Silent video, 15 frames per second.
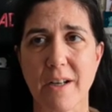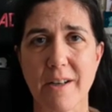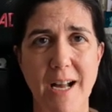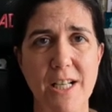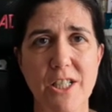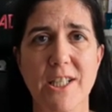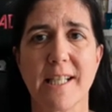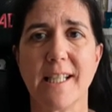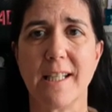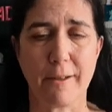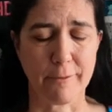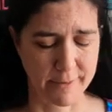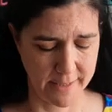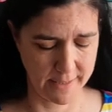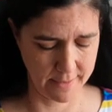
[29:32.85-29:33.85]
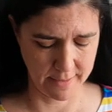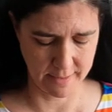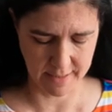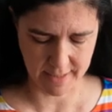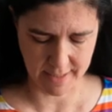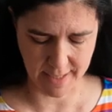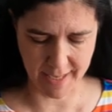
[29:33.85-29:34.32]
I actually love it,
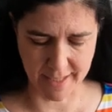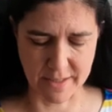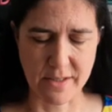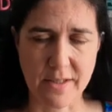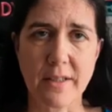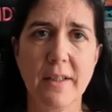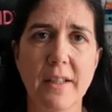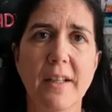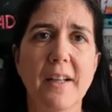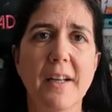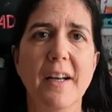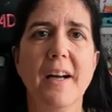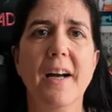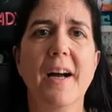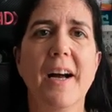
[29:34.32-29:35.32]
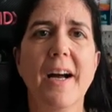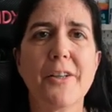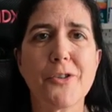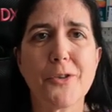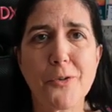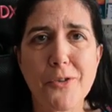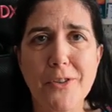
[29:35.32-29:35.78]
and
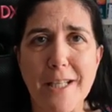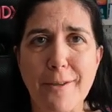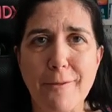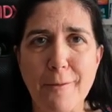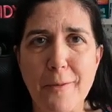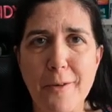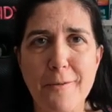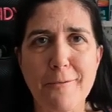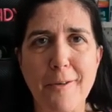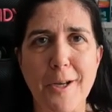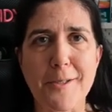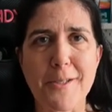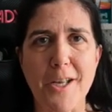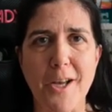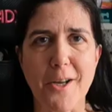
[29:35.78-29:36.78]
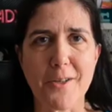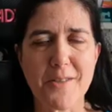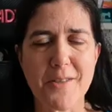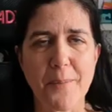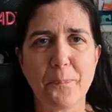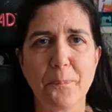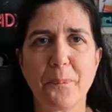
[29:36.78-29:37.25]
as you'll see from the
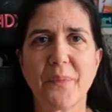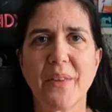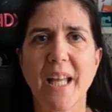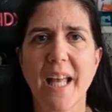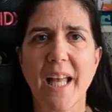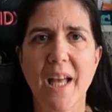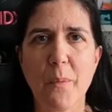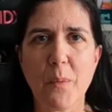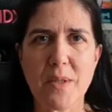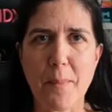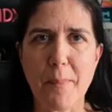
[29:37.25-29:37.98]
photos, it was a